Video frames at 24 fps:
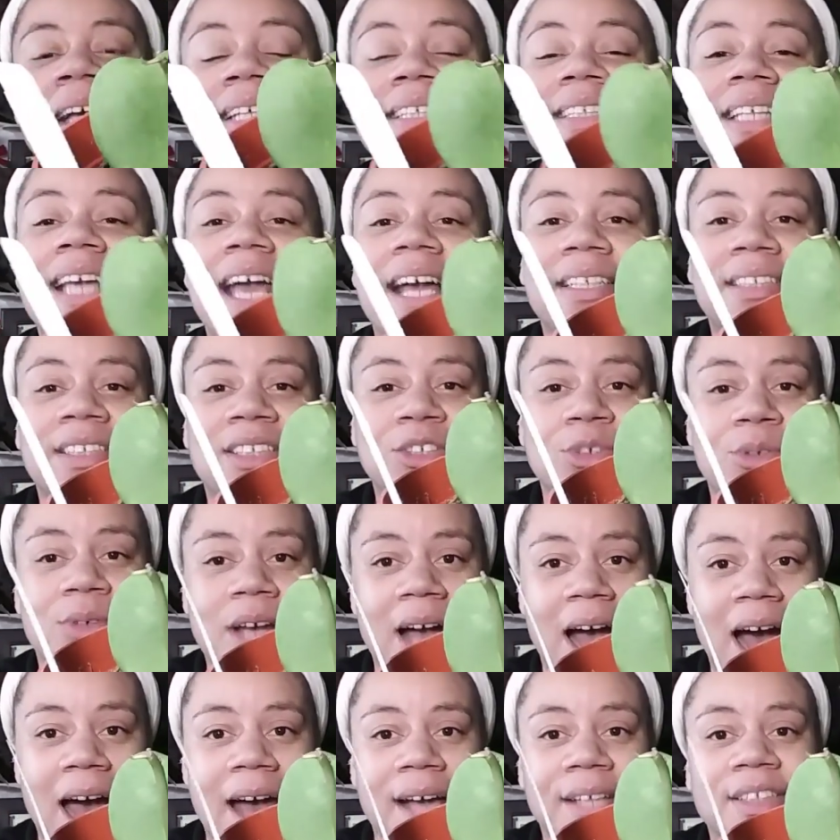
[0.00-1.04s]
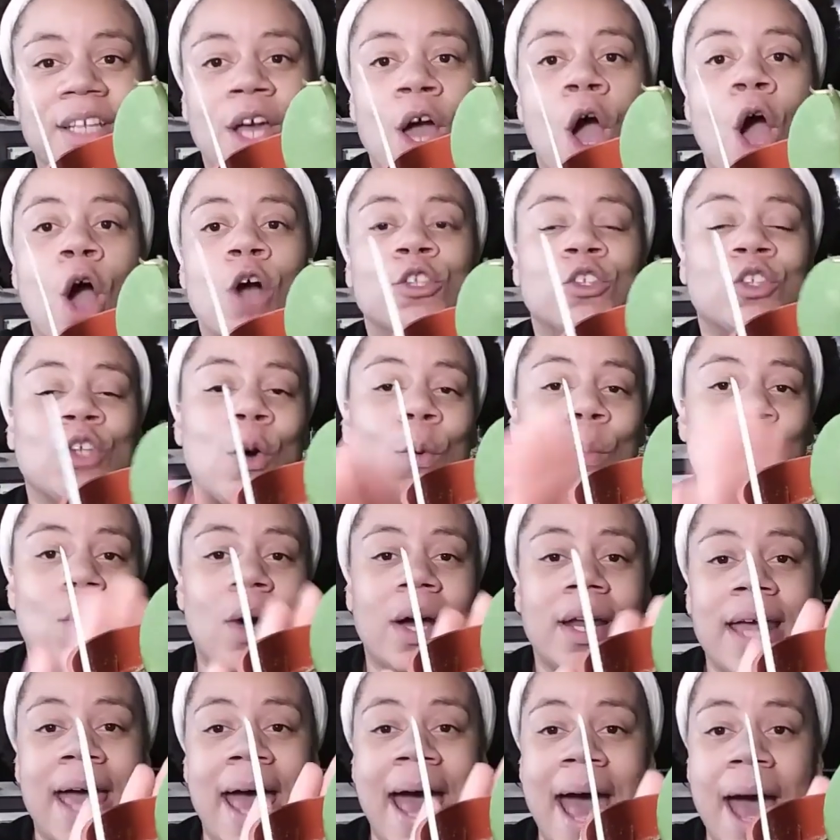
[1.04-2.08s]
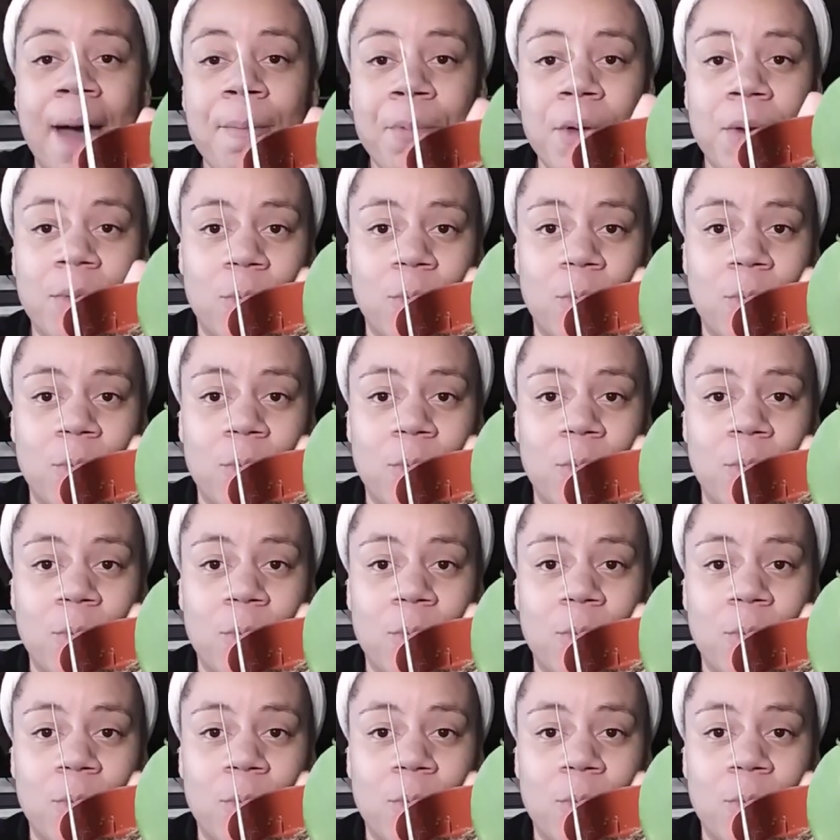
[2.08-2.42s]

yes, you guys. So what happened